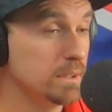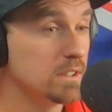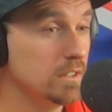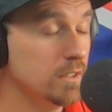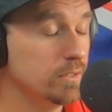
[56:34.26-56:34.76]

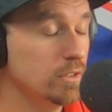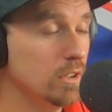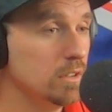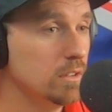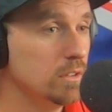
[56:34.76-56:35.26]
particularly if you're
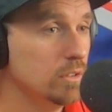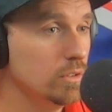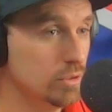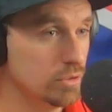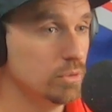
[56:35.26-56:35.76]
not
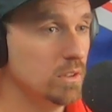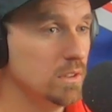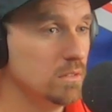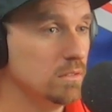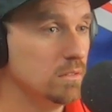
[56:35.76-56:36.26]
used to
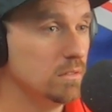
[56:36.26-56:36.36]
it. Oh,